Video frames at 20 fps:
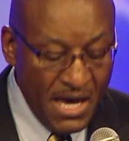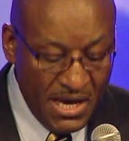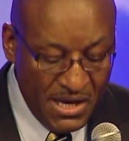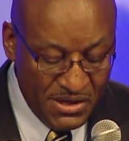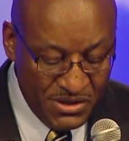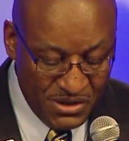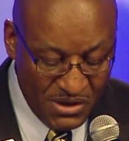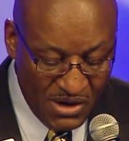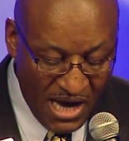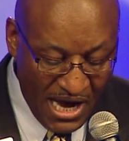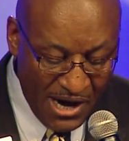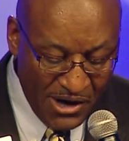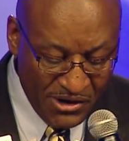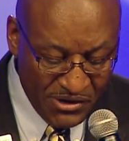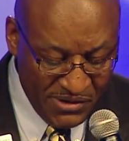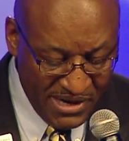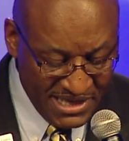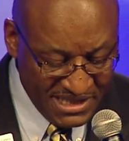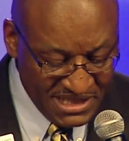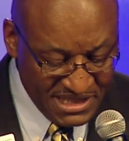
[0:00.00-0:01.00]
You know, our
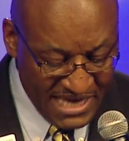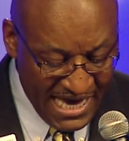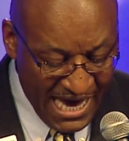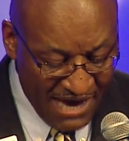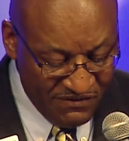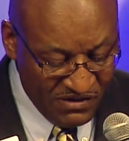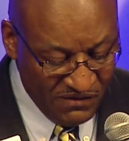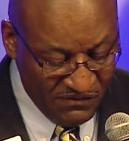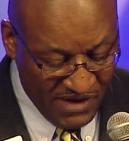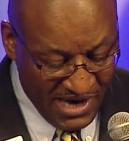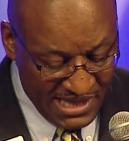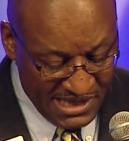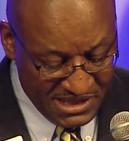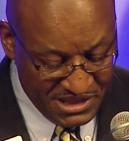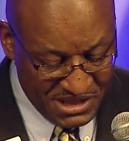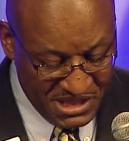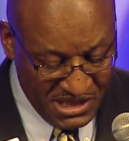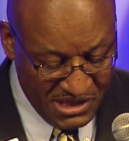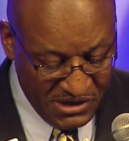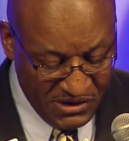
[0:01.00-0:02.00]
great staff and
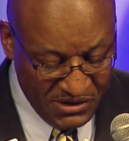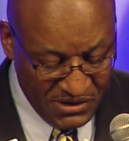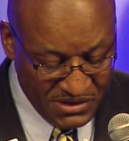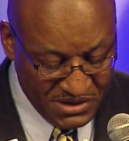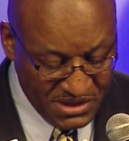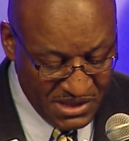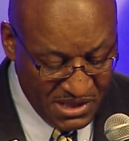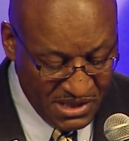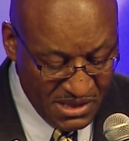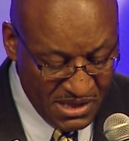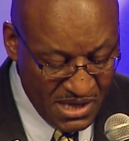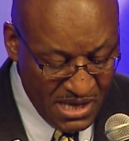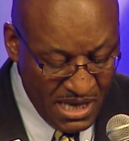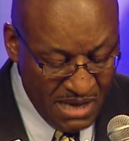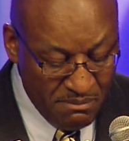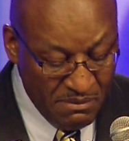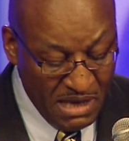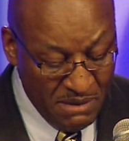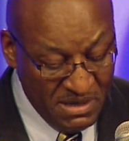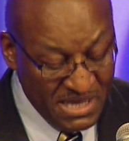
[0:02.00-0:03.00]
volunteers
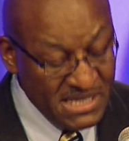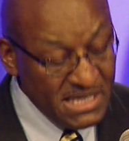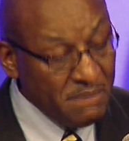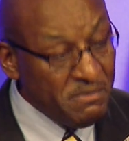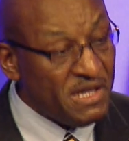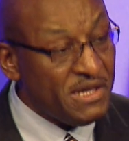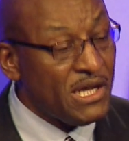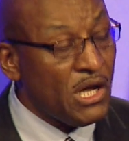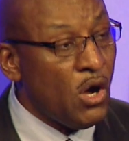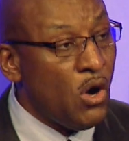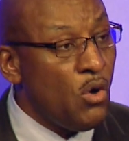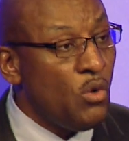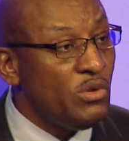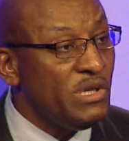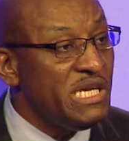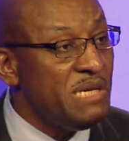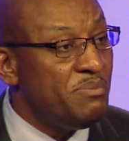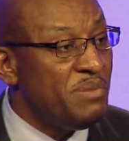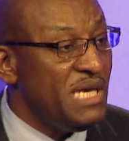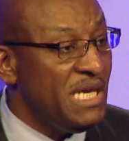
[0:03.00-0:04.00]
may be some of the
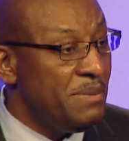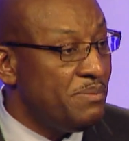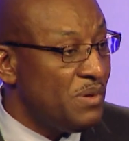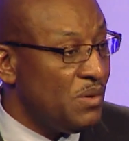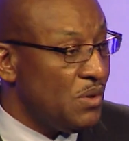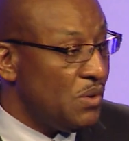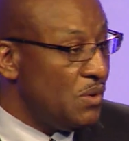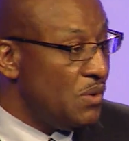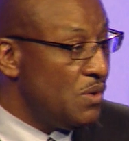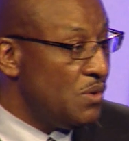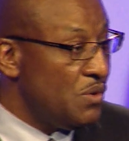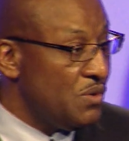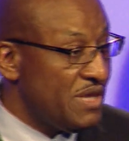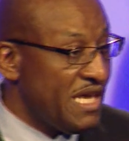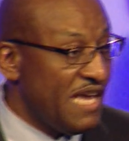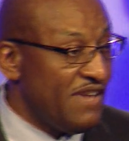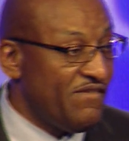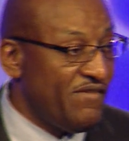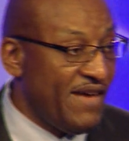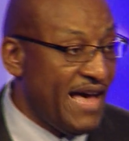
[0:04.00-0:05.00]
only people who
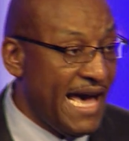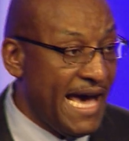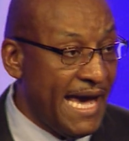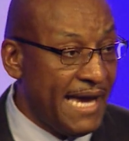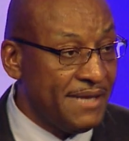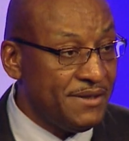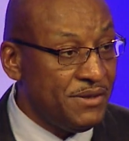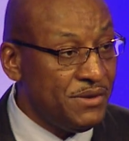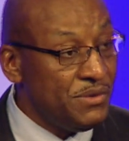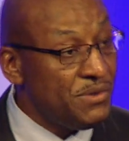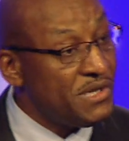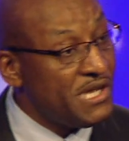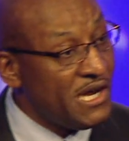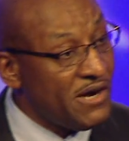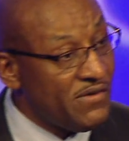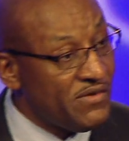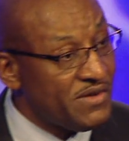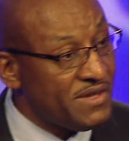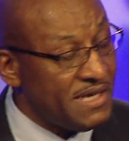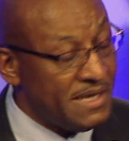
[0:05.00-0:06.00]
they find who care
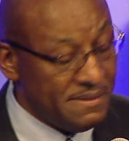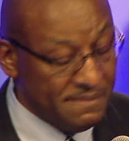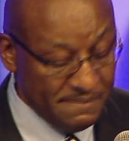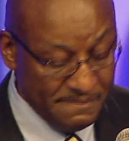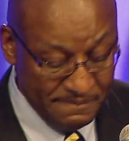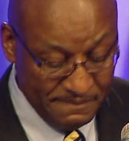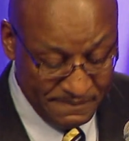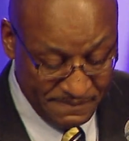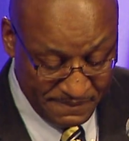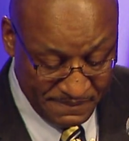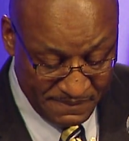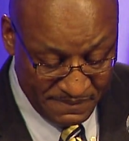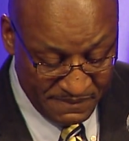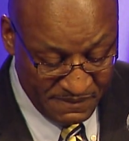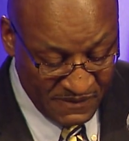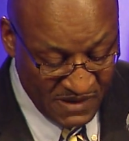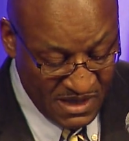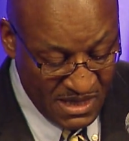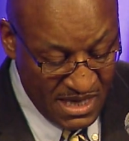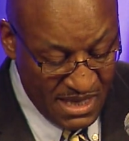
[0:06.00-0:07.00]
for them.
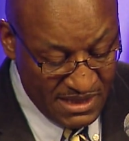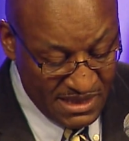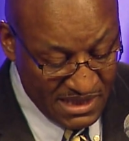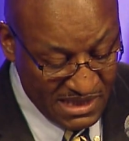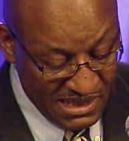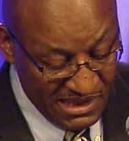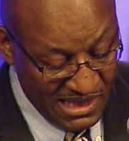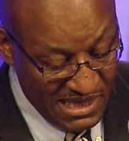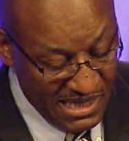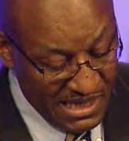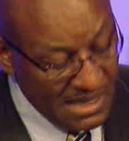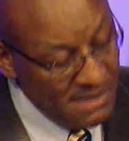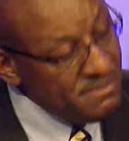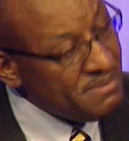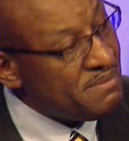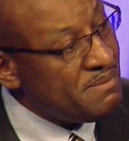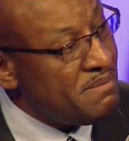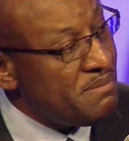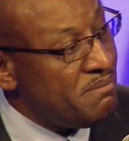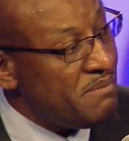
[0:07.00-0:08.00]
The
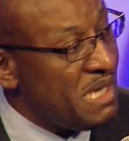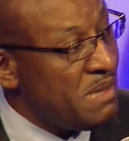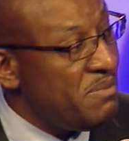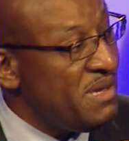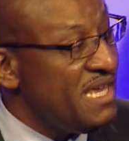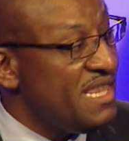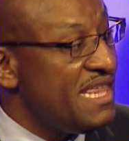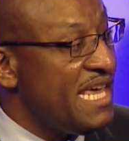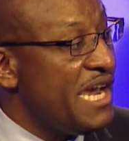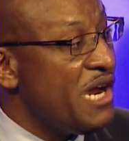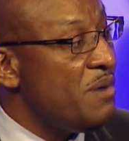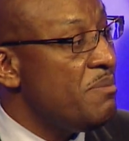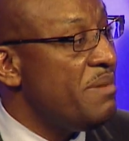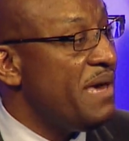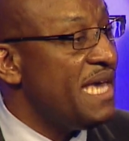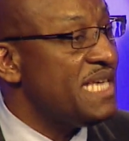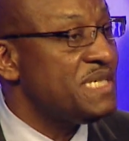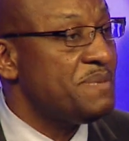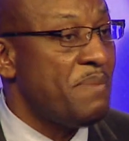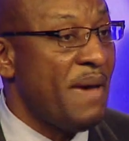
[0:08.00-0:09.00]
club may be their
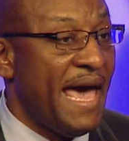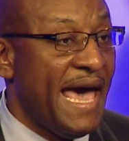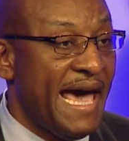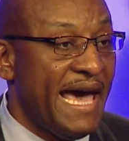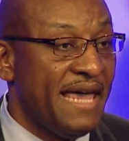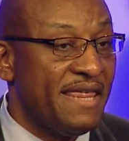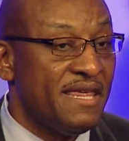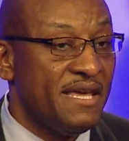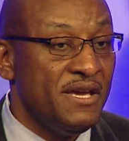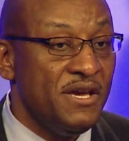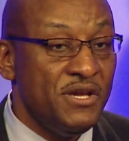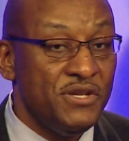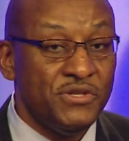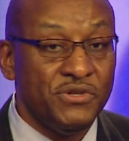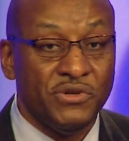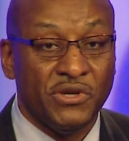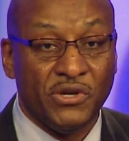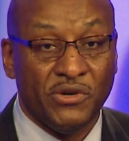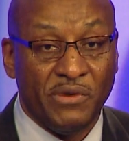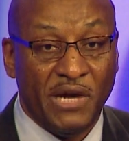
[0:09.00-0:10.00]
best path
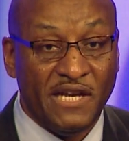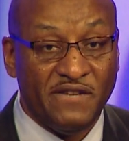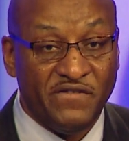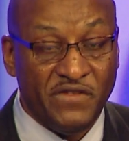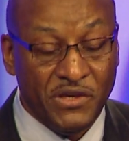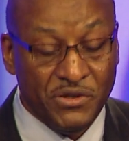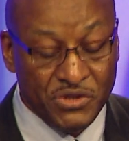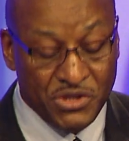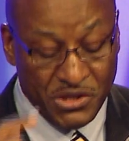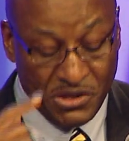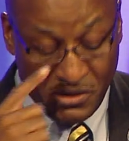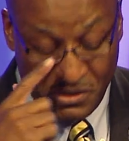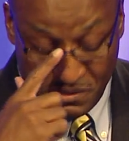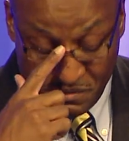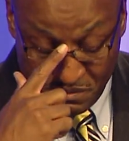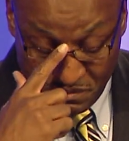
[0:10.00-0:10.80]
to a great future.